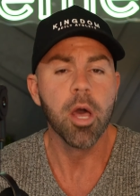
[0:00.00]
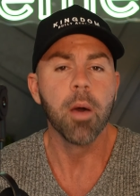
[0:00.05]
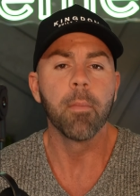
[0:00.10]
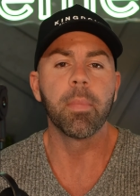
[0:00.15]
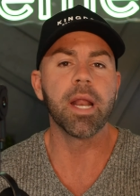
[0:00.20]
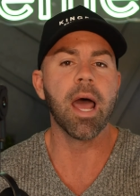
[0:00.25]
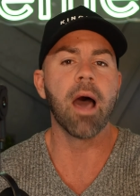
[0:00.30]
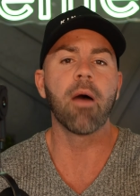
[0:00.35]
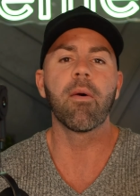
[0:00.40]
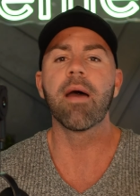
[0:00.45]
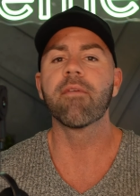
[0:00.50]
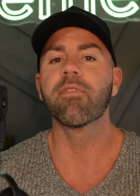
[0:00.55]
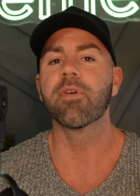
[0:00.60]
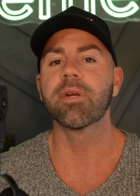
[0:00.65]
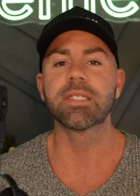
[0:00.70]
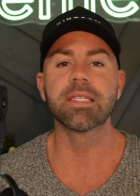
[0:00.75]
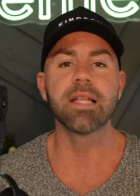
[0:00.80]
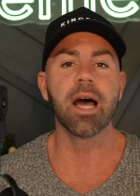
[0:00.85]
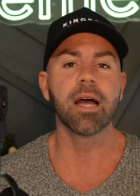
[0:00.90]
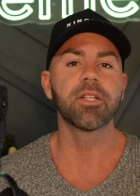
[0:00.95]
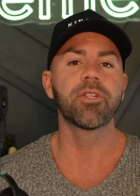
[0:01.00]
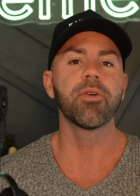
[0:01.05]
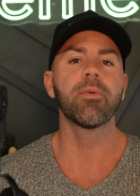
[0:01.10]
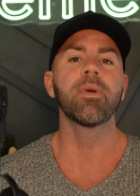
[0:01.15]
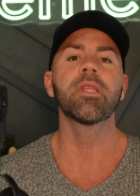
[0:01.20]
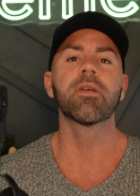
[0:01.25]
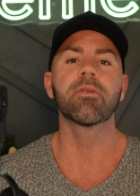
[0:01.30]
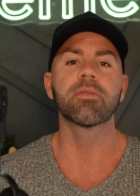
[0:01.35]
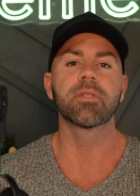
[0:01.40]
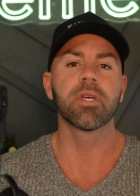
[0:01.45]
But however, it's not
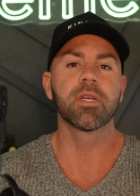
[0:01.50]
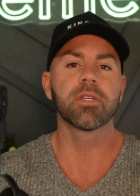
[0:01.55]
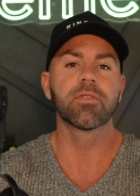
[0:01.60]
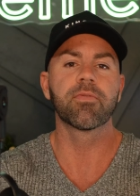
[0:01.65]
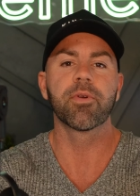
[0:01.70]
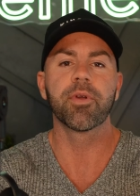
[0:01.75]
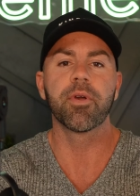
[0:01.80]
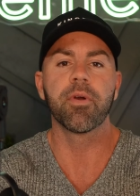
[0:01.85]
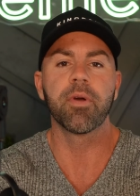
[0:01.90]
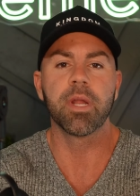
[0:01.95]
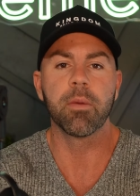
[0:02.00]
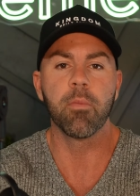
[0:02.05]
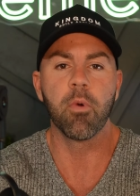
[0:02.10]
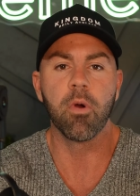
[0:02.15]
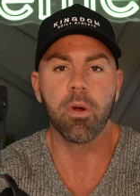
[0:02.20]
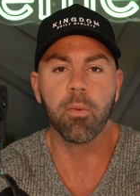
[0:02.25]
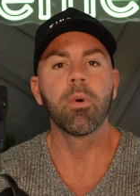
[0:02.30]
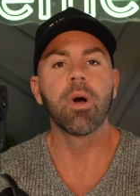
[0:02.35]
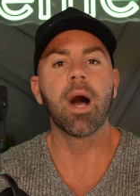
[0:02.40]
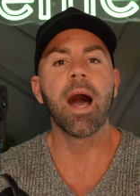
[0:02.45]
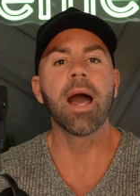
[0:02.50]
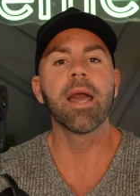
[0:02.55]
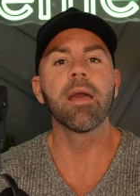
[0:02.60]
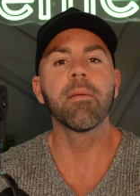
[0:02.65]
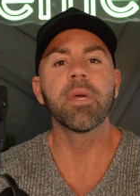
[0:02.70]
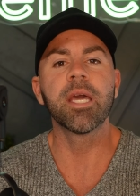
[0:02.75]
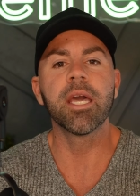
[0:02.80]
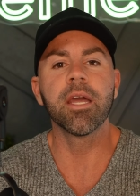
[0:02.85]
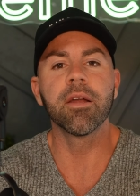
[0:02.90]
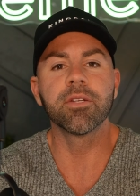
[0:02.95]
doing those things for you anymore. Well, I am
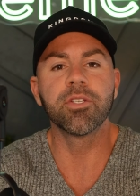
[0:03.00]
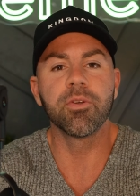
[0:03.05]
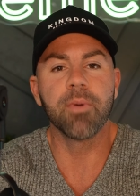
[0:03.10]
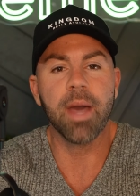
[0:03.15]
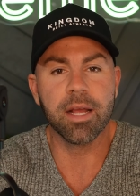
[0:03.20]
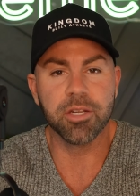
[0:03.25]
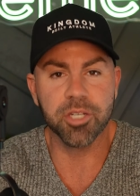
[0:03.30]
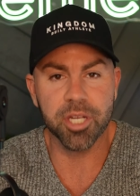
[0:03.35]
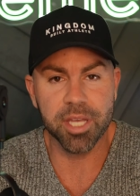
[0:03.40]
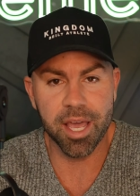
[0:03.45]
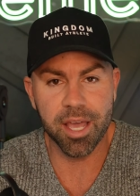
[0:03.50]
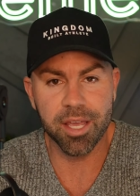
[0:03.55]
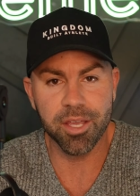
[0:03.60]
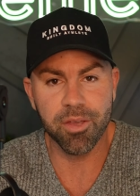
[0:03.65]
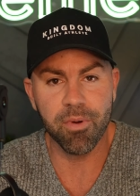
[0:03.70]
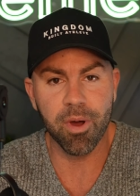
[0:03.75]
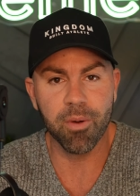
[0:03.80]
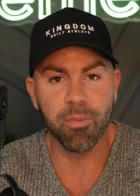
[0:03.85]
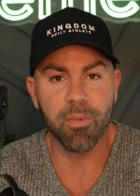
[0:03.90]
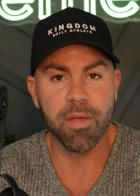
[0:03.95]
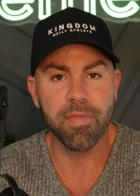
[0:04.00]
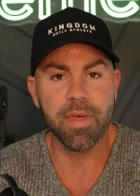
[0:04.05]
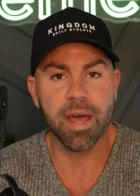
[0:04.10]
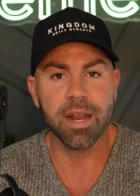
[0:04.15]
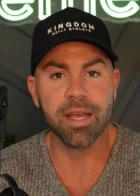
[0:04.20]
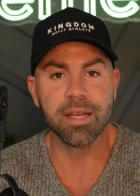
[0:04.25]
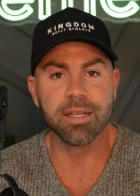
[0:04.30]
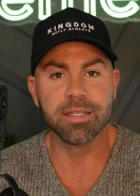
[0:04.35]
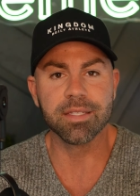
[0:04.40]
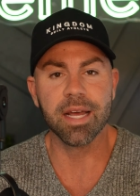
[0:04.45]
here to educate you on what that
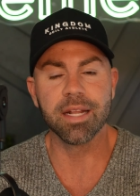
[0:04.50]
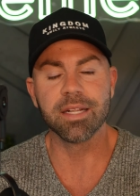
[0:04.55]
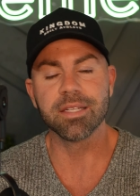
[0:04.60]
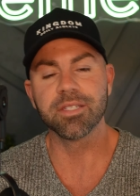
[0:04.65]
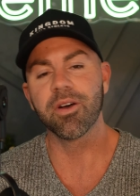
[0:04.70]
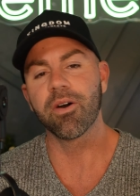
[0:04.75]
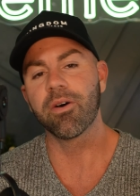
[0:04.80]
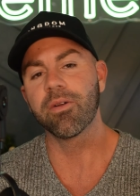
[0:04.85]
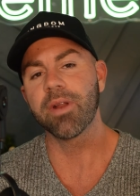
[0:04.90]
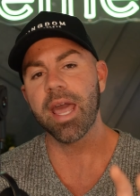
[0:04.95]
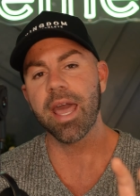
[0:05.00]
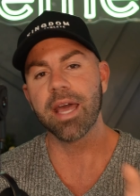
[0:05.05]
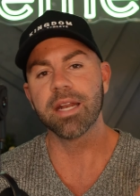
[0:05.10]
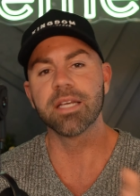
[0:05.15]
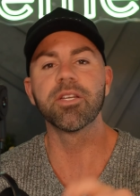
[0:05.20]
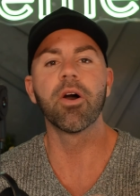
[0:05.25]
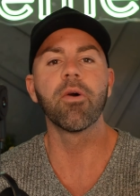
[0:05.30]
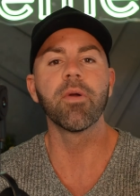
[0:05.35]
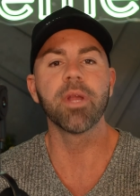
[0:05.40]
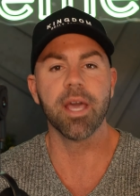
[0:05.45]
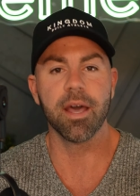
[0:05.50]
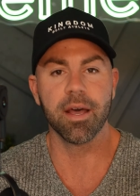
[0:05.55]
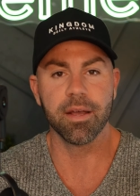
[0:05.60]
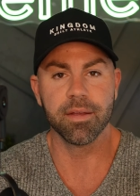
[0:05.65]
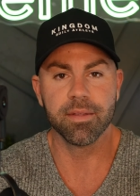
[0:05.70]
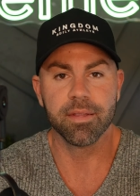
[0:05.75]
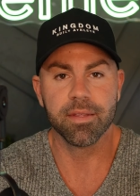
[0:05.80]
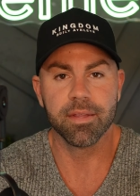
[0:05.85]
is. That is called anhedonia.